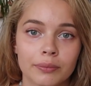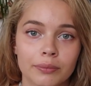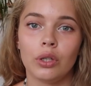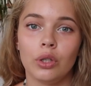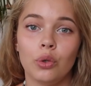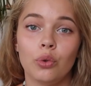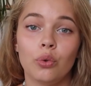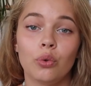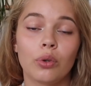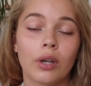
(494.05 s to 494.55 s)

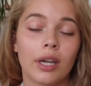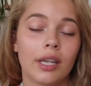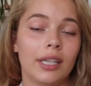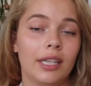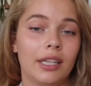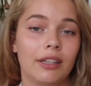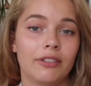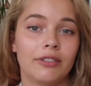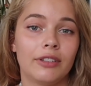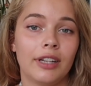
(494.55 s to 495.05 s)
You can
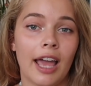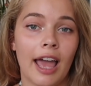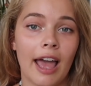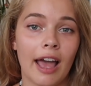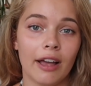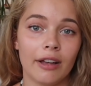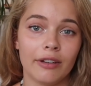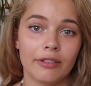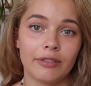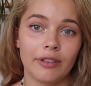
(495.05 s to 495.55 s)
even
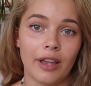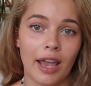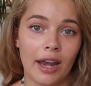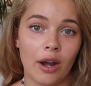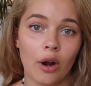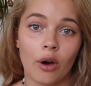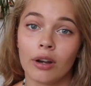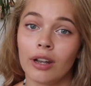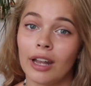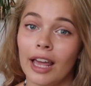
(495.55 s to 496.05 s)
have
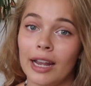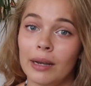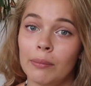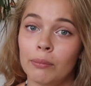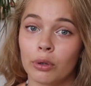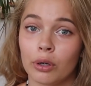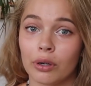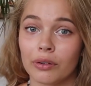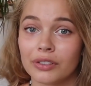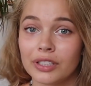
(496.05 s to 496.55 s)
an online
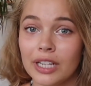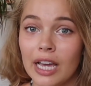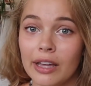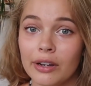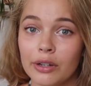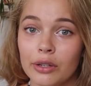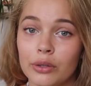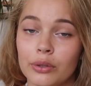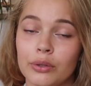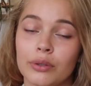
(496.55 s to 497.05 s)
Book of
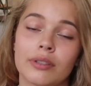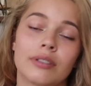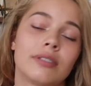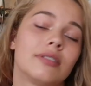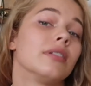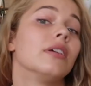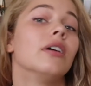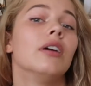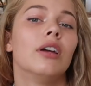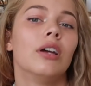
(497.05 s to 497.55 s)

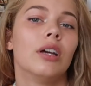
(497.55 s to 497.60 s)
Shadows.